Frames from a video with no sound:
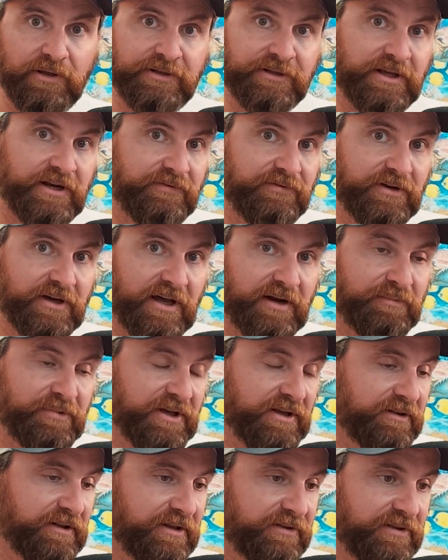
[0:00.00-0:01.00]
And then if you got a
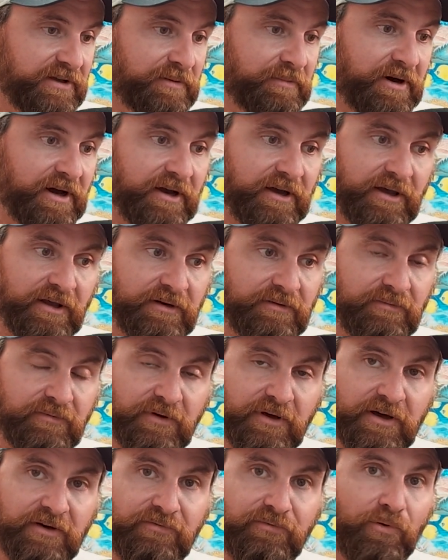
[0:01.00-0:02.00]
big lithium
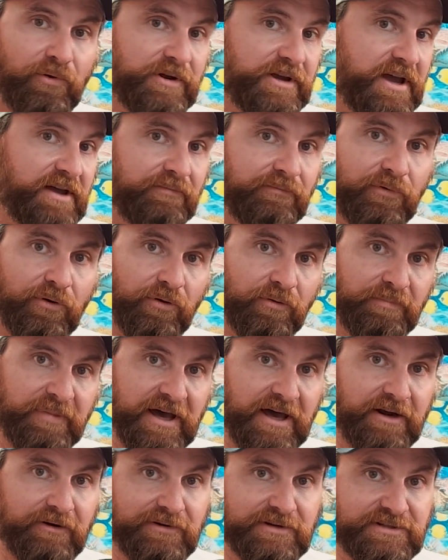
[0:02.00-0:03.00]
ion 48 volt
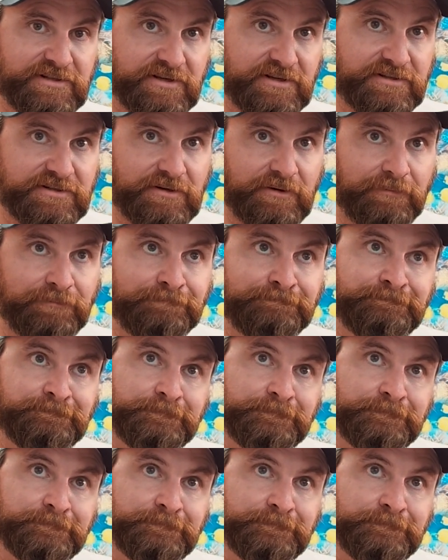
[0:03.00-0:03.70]
battery system,